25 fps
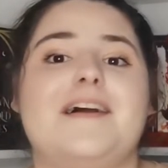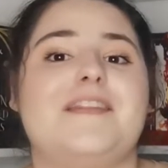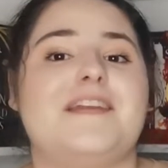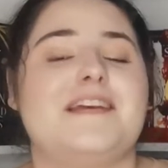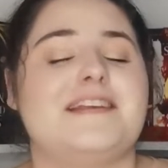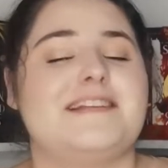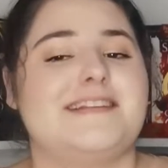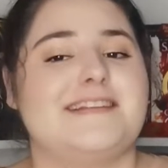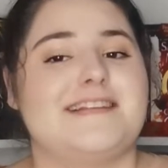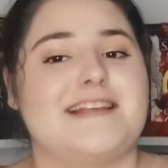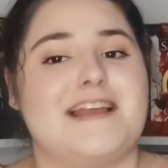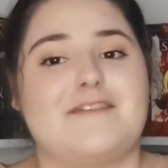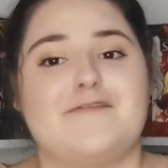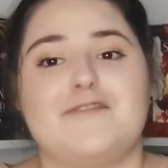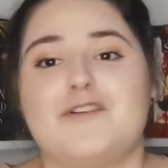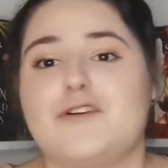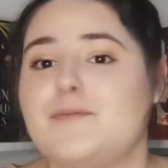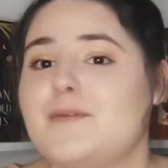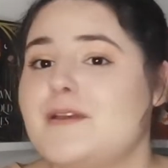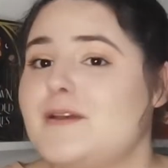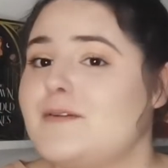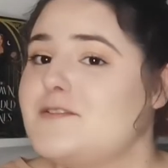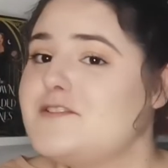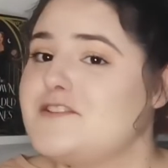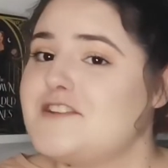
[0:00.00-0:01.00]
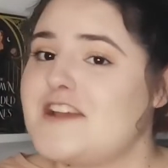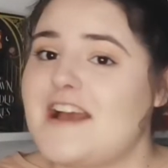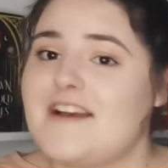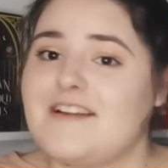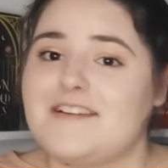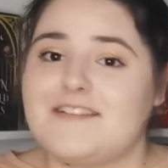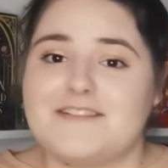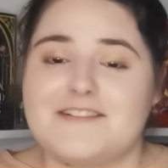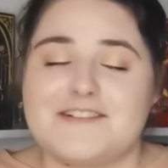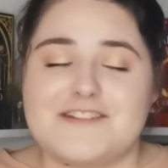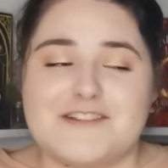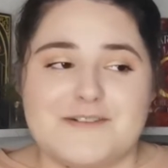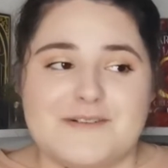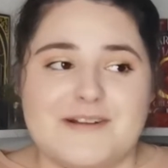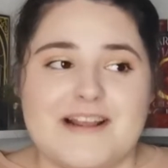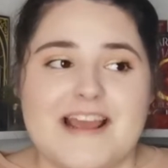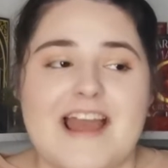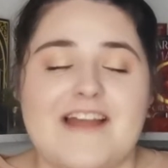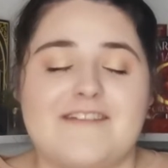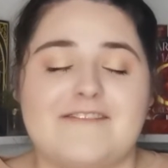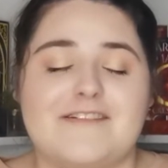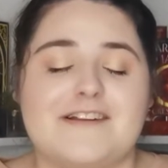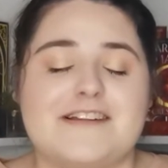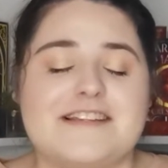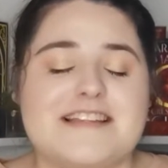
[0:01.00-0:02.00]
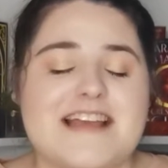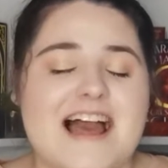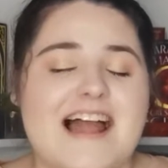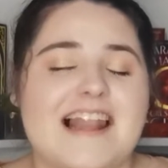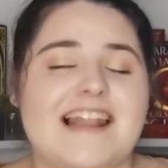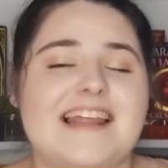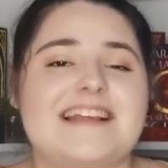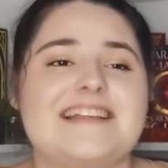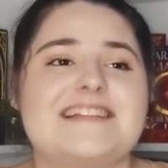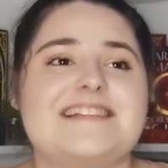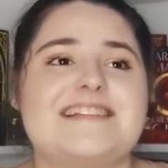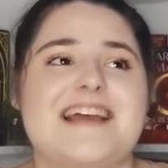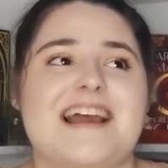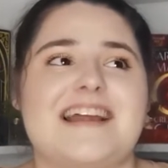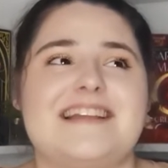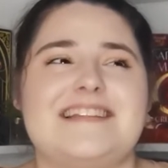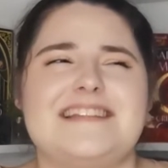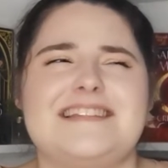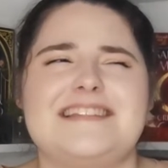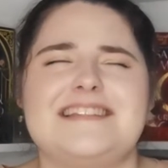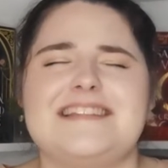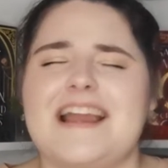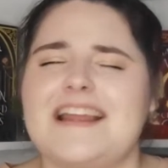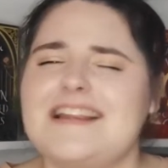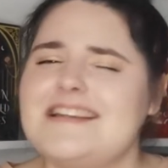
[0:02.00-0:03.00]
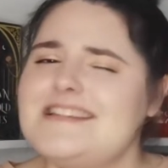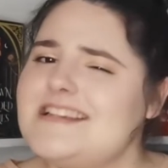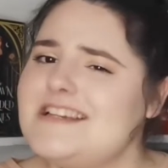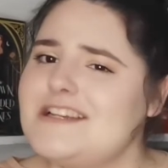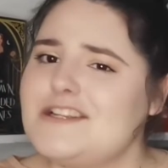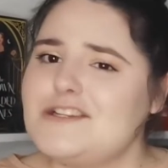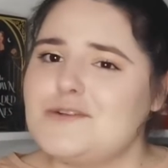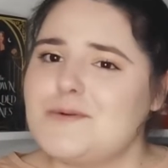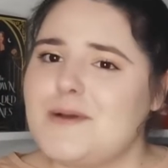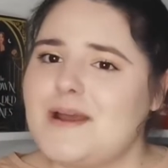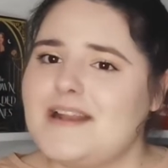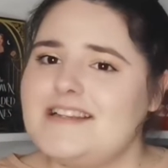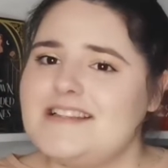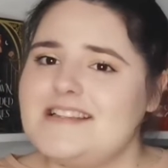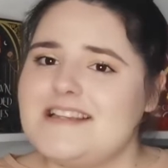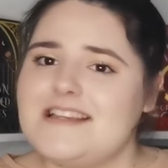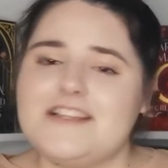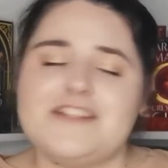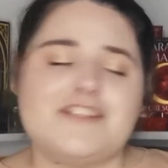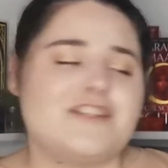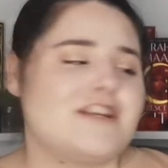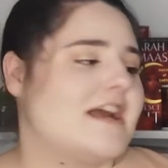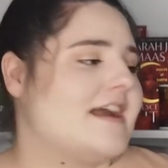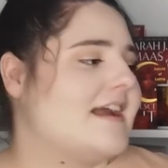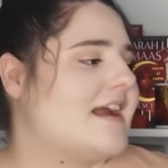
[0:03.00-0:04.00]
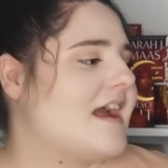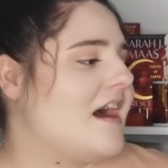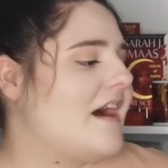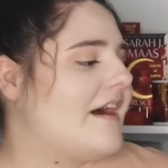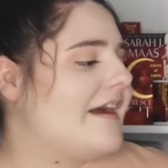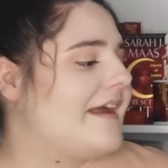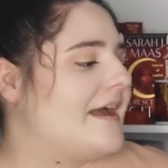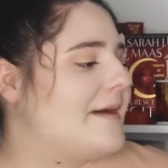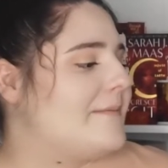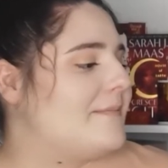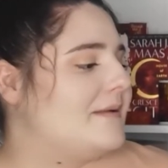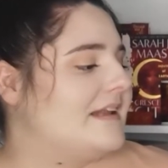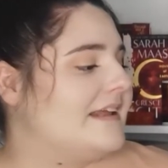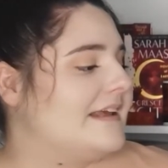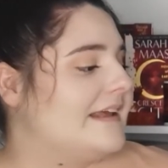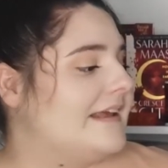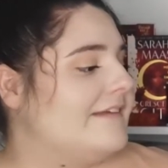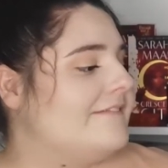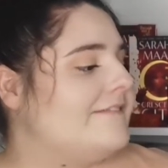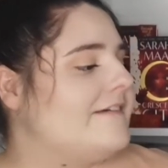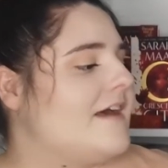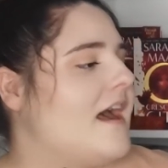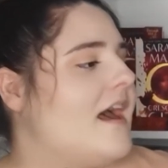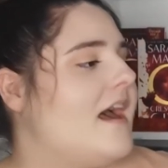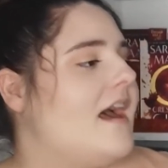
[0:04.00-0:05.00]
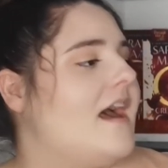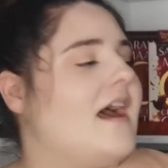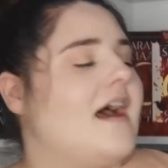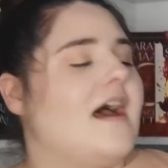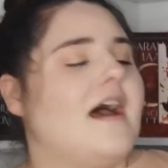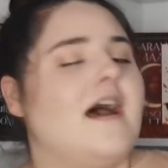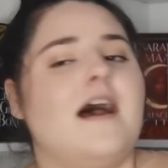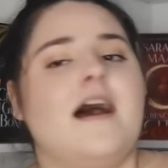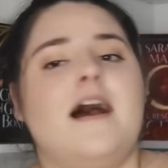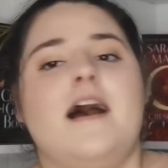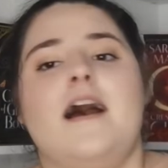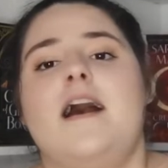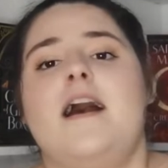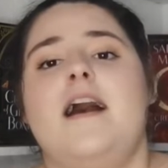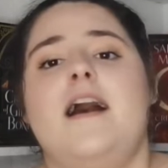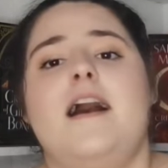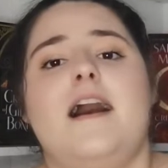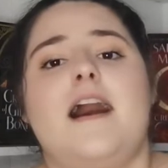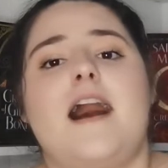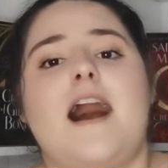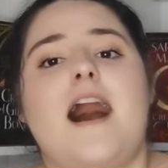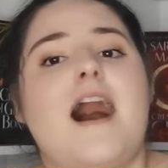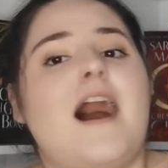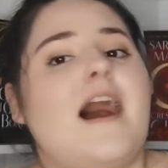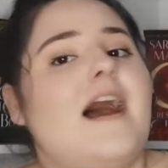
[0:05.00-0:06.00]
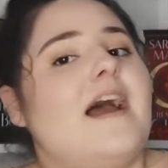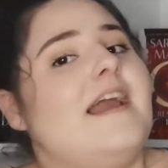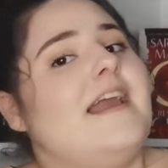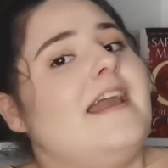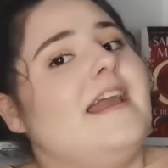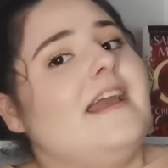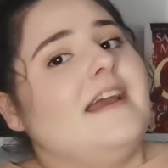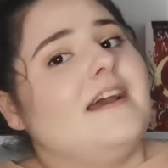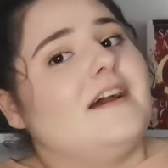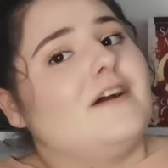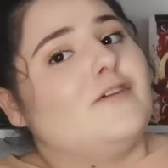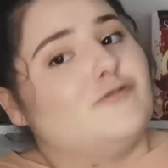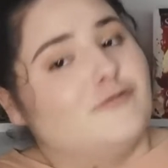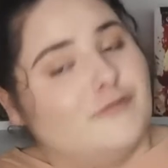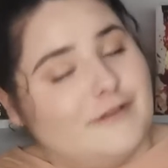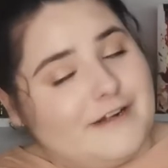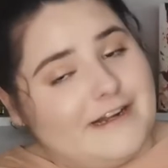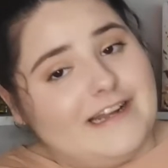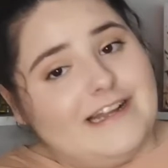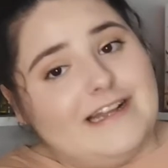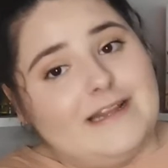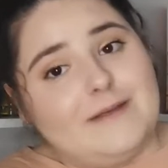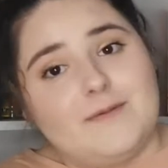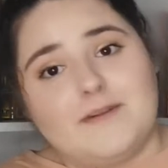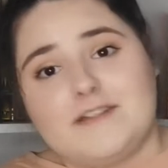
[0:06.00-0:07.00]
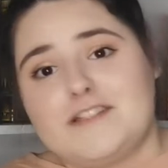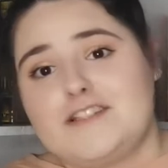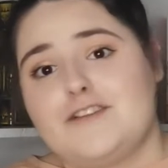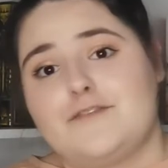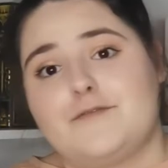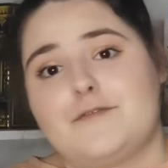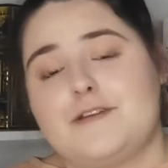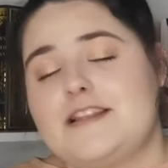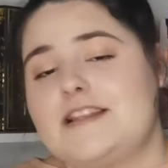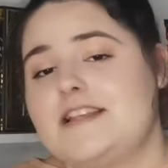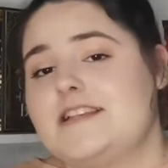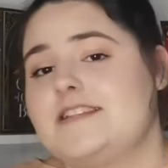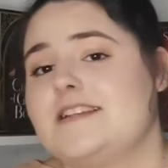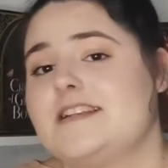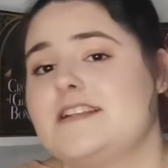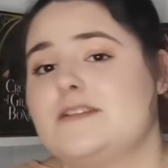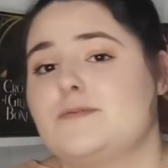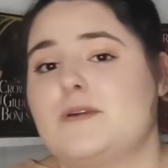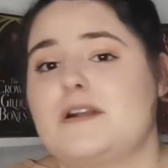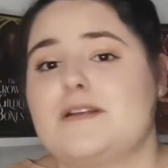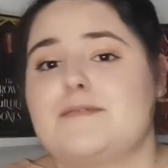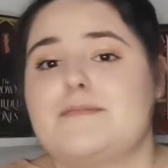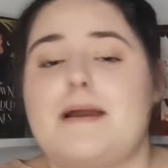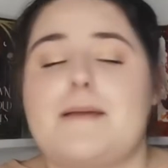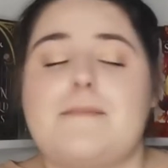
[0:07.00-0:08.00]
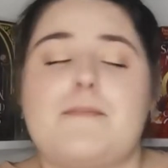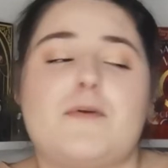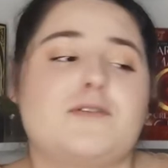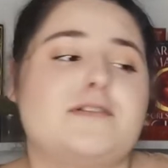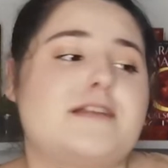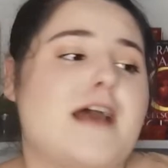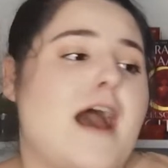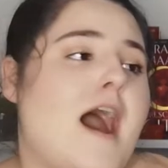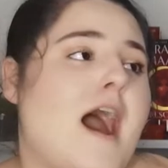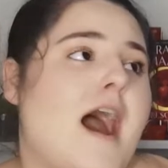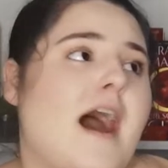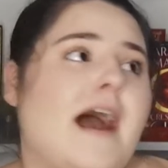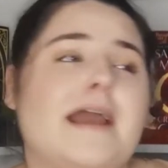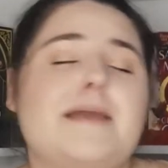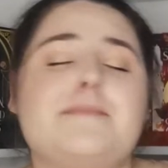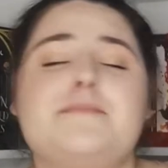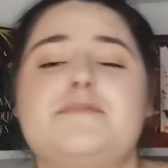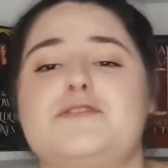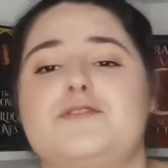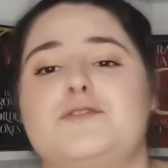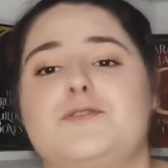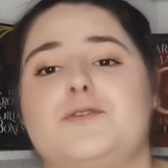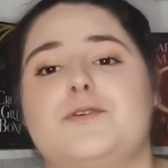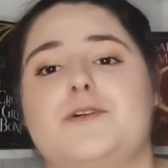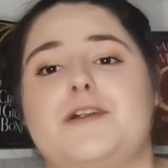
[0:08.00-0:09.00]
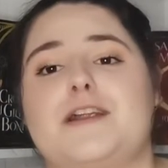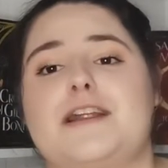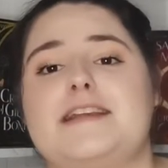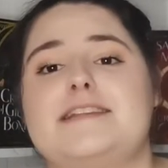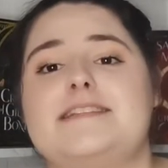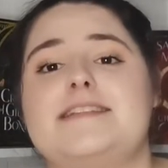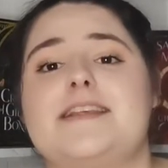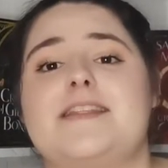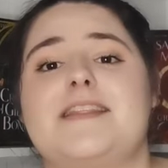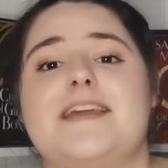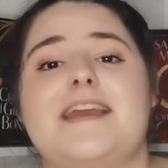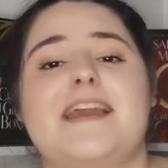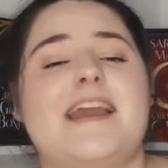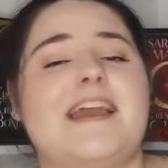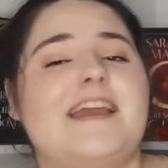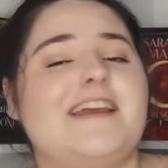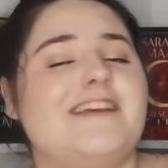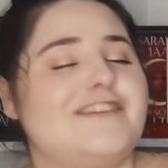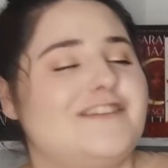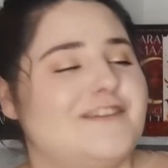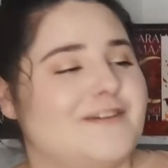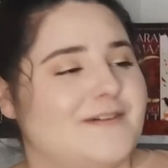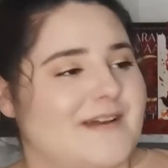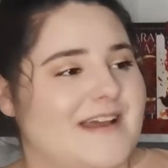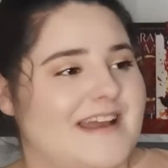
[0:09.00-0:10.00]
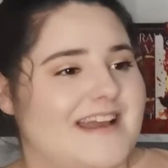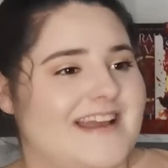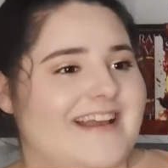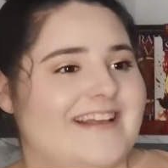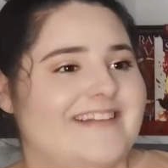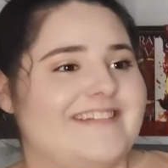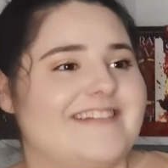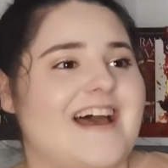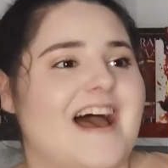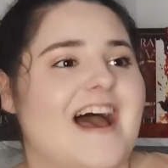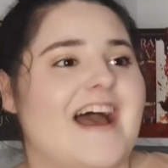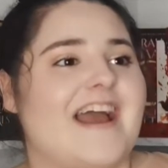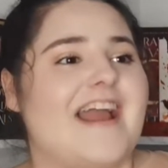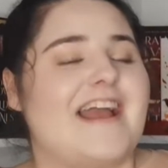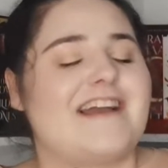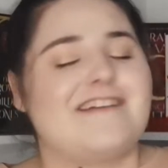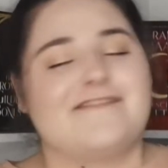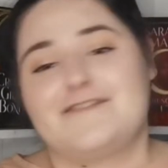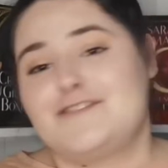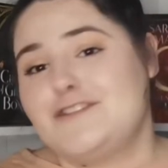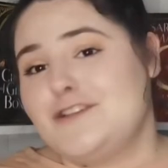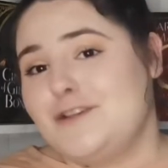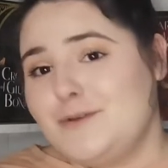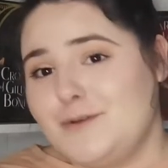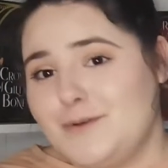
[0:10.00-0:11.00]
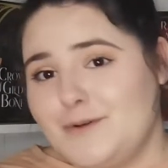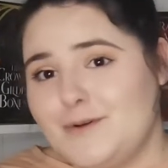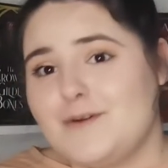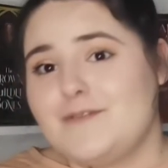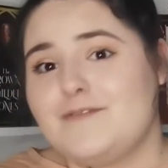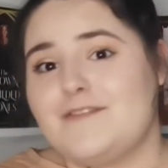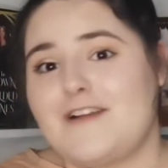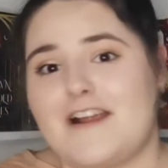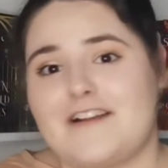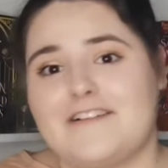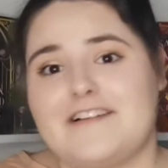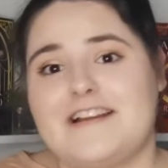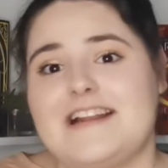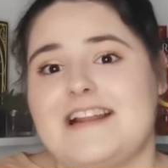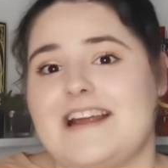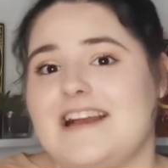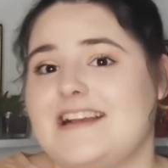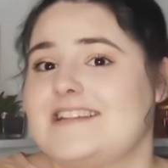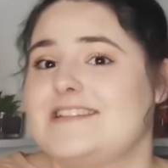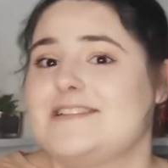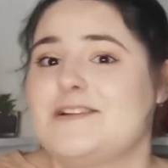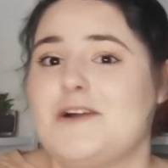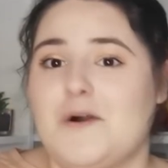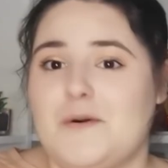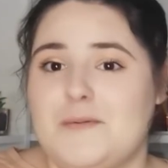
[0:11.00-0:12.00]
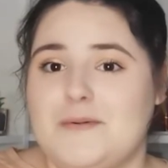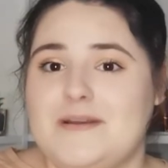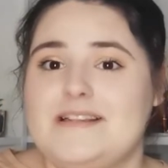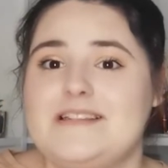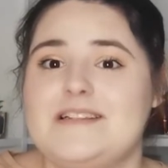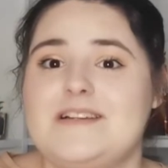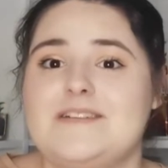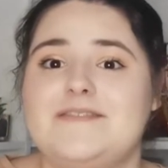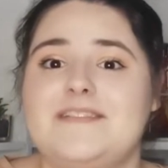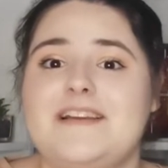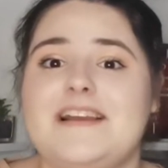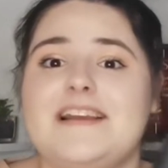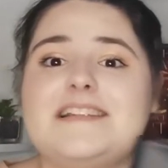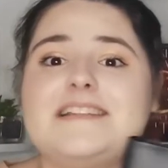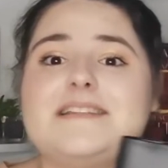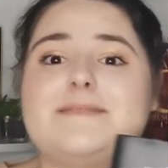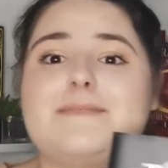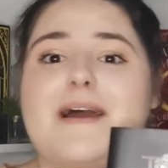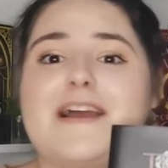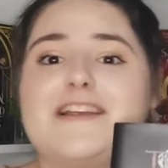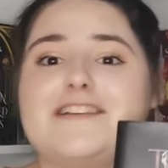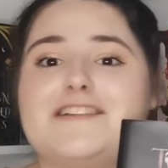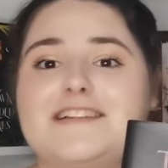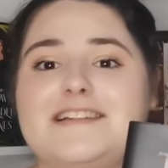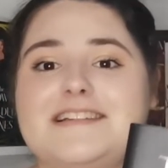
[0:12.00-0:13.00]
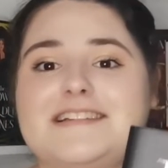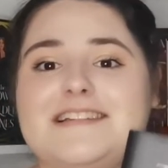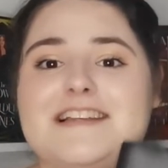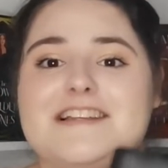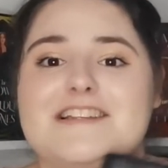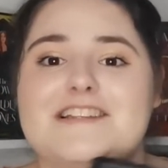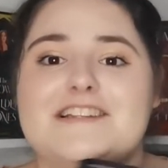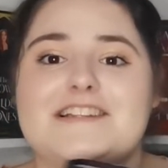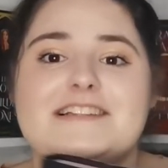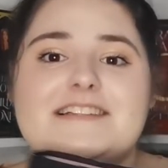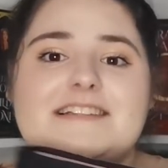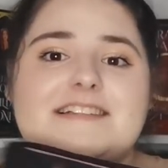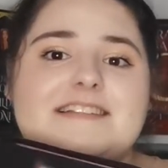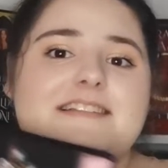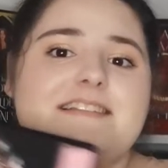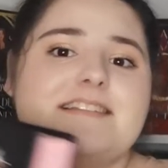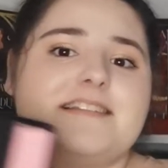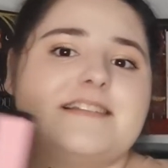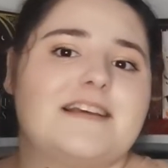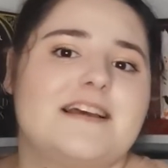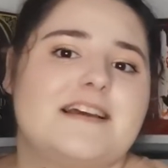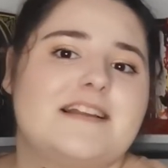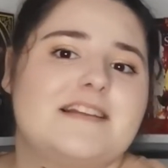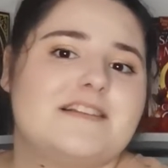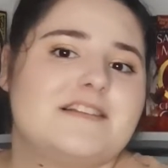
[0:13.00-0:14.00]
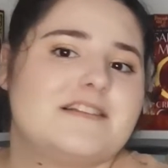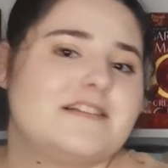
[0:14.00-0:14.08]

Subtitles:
This is a Romeo and Juliet retelling set in 1920s Shanghai, I believe. I really want to read this. It is one of my most hyped stories. The issue is I have two very nice copies of it, special editions.